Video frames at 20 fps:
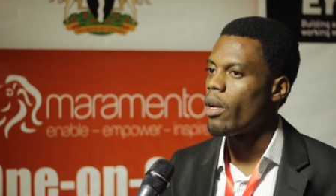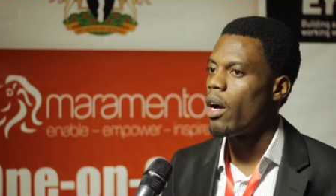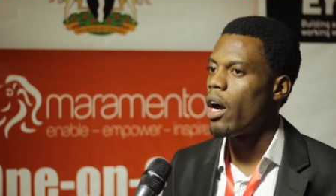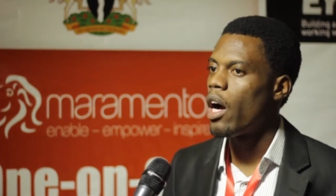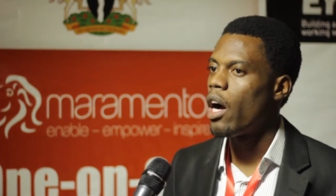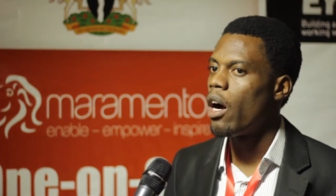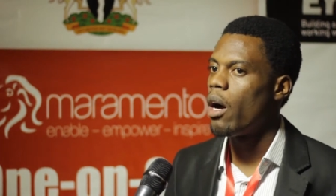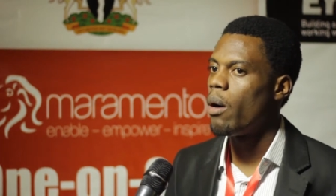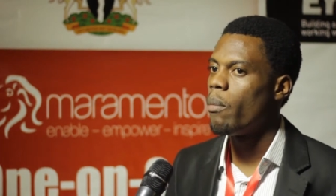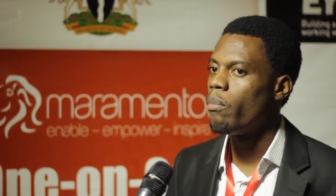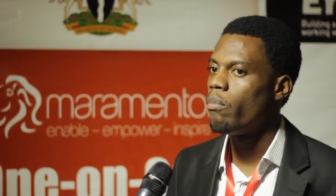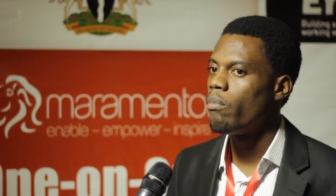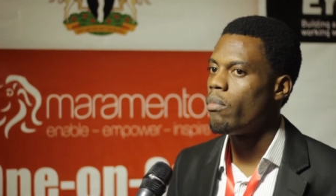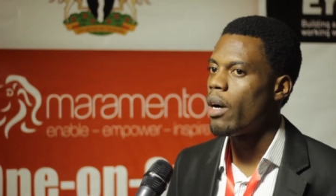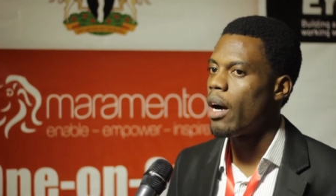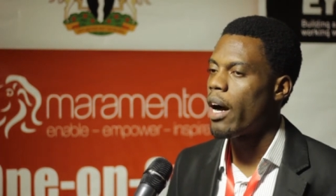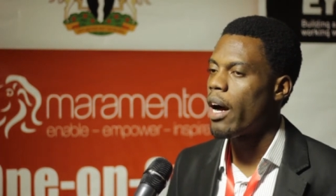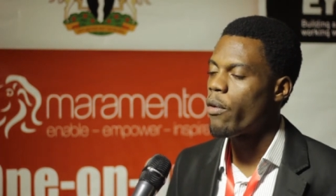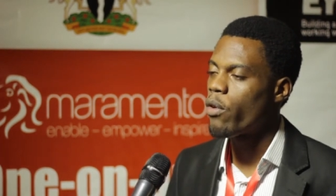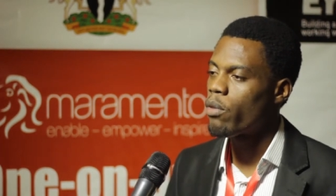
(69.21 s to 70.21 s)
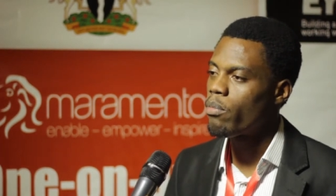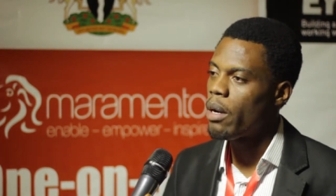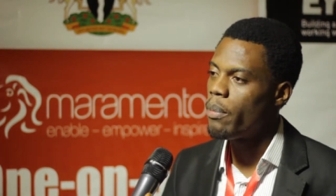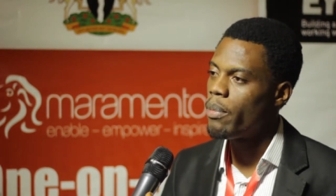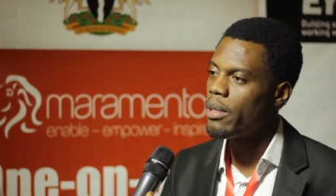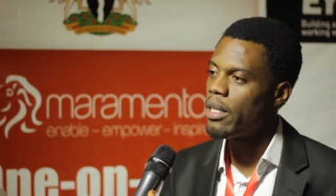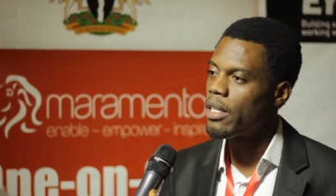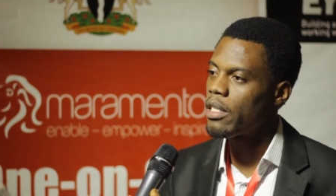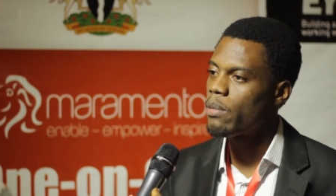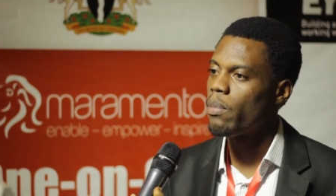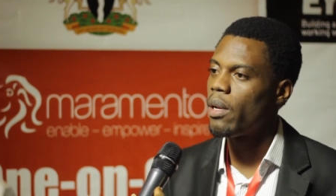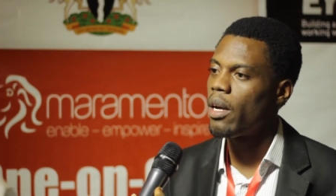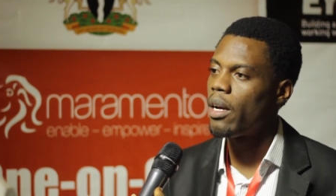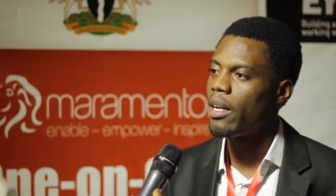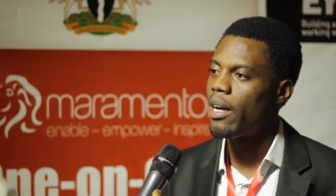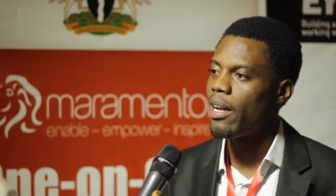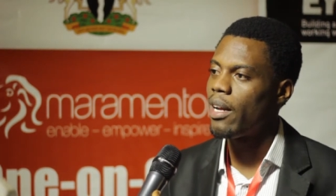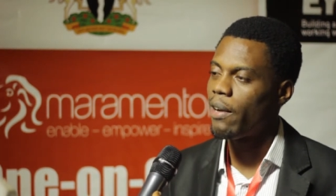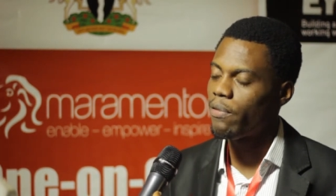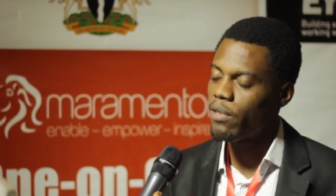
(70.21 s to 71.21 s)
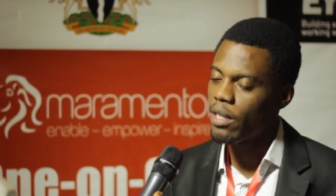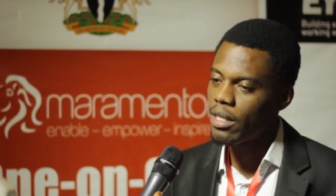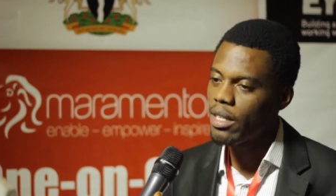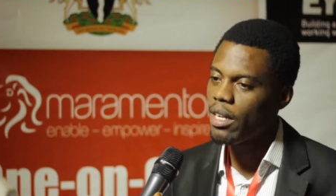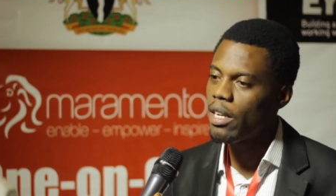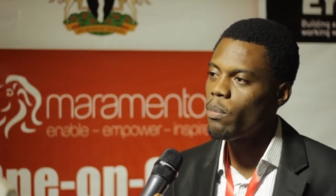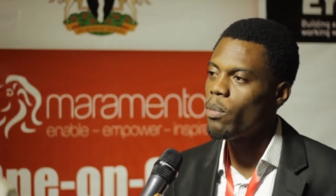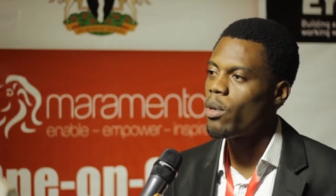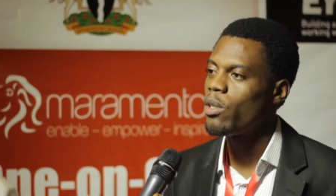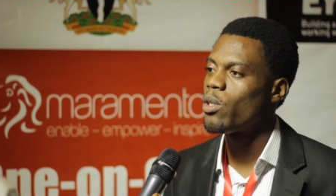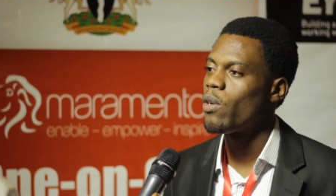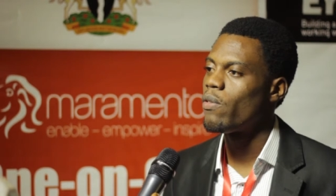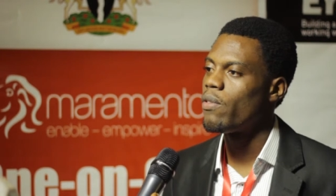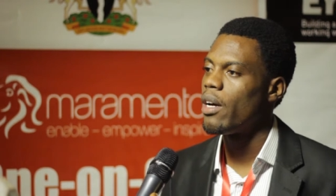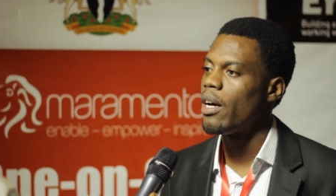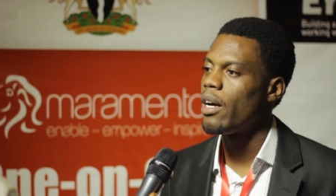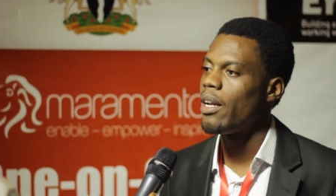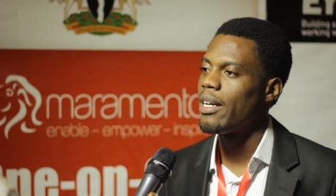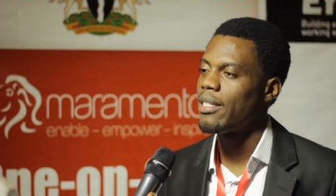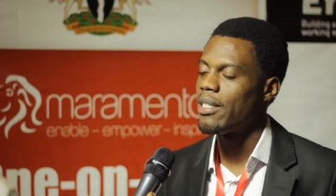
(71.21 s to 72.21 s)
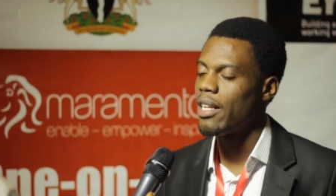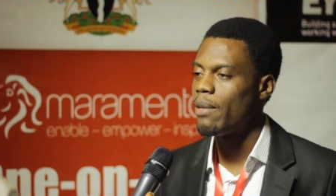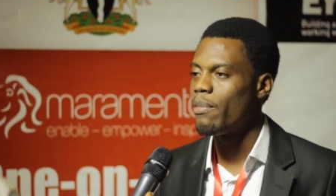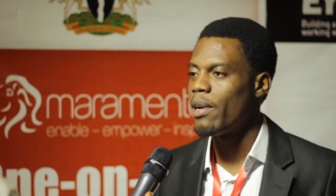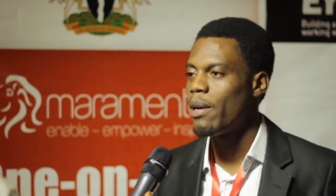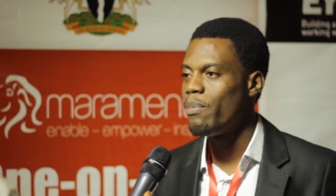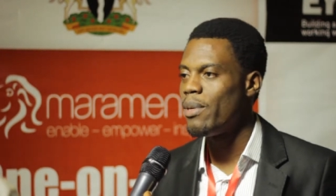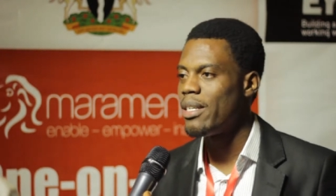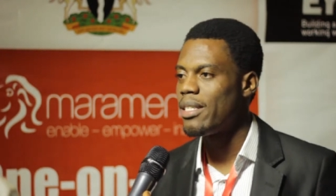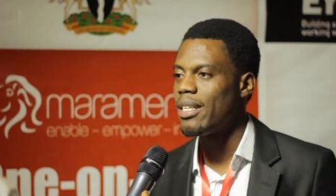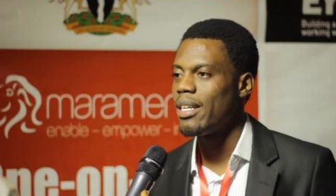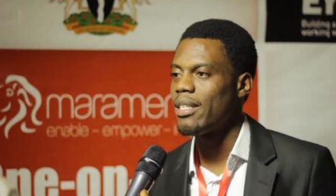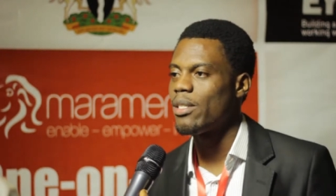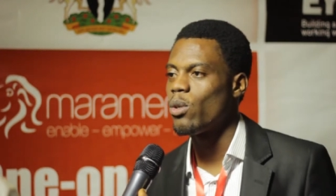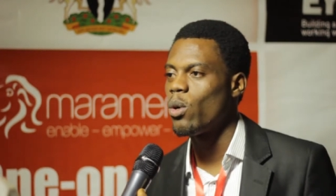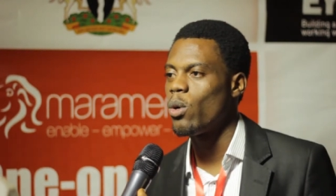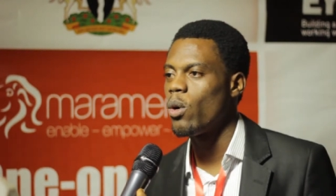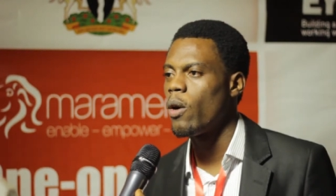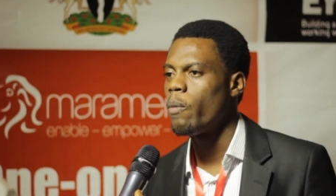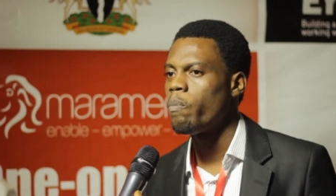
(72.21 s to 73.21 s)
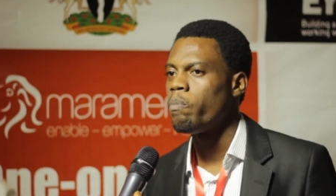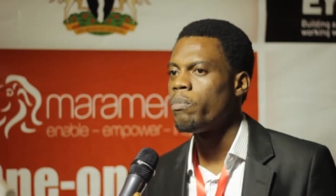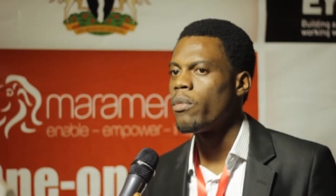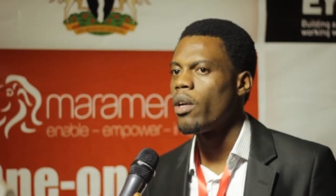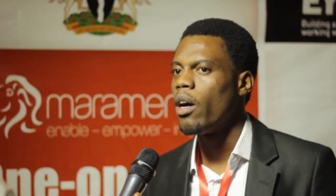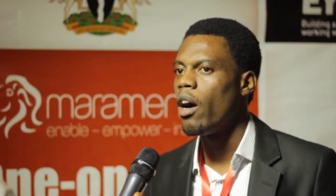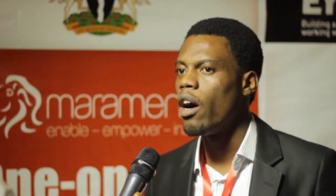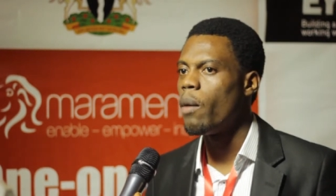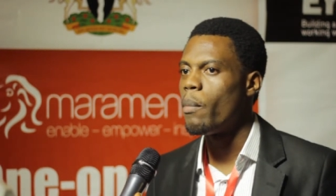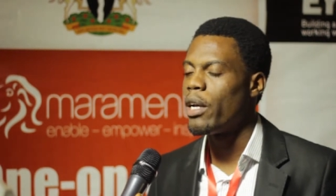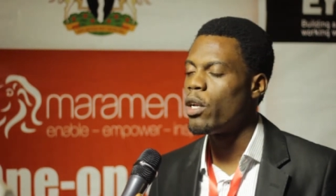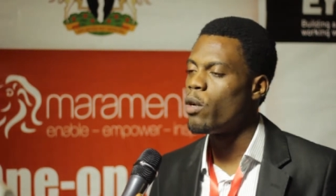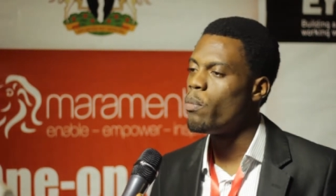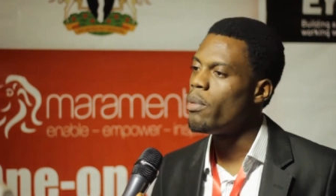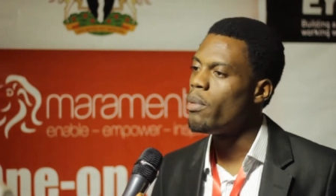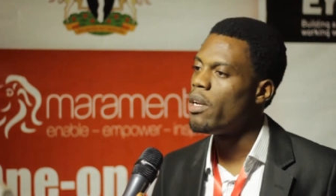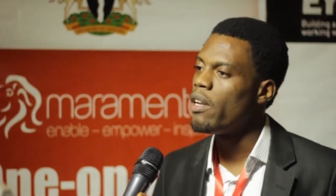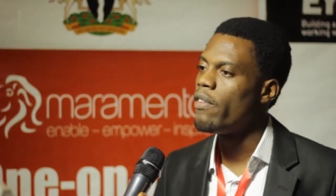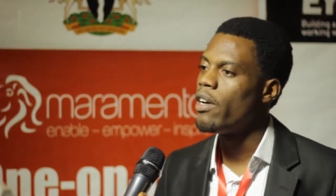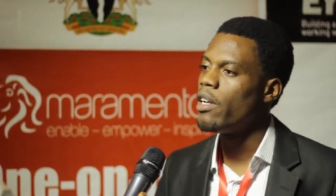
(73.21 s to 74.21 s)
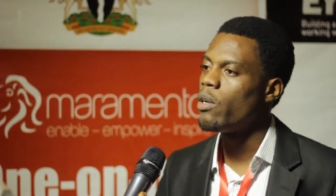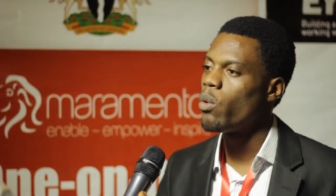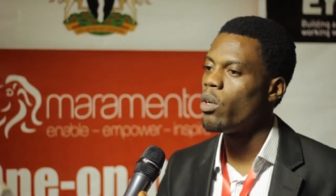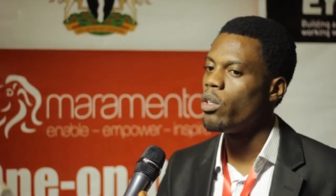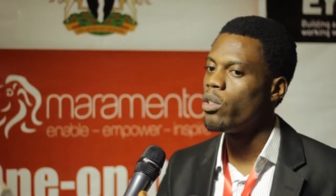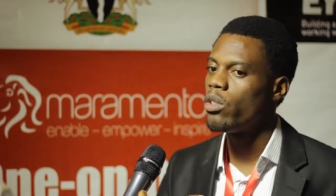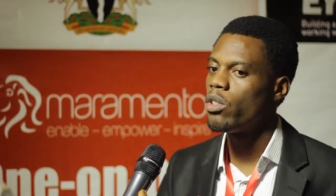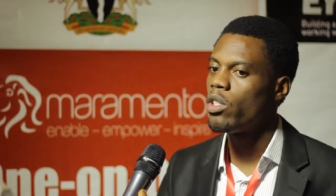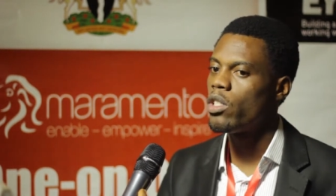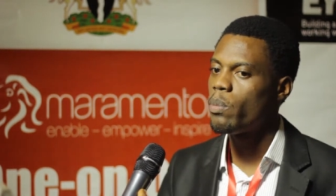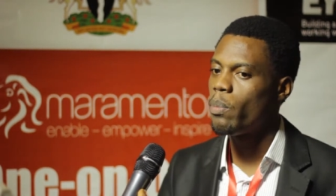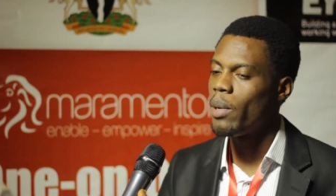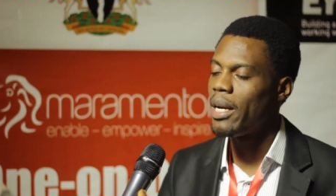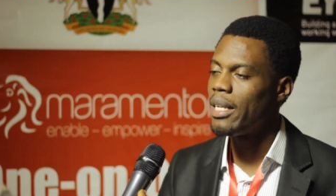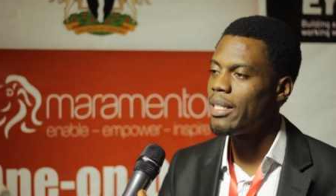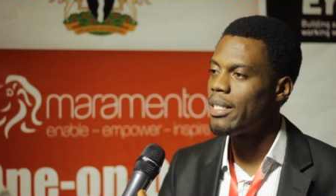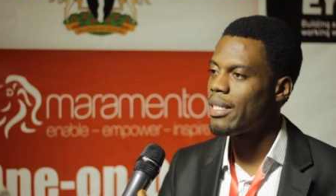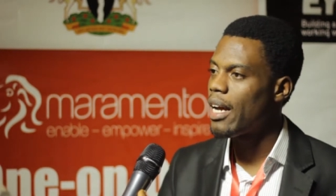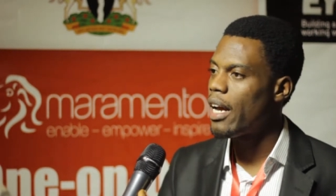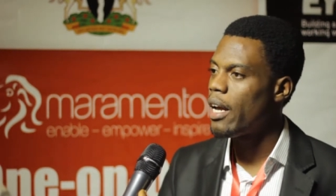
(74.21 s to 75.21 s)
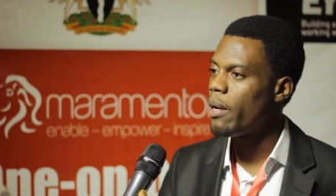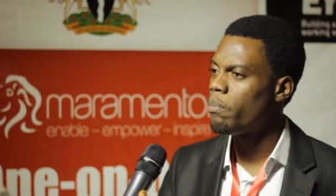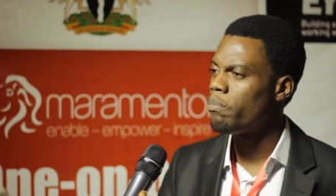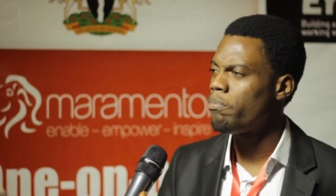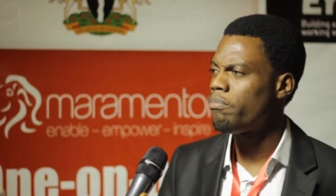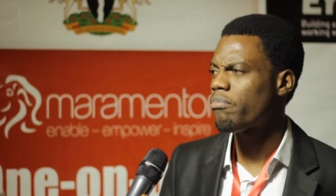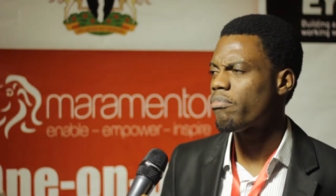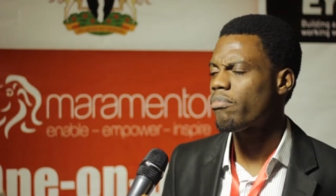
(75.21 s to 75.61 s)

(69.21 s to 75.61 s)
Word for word: Um, I wrote my business plan and after three months of that, I started my business. So um, I don't believe anyone should spend time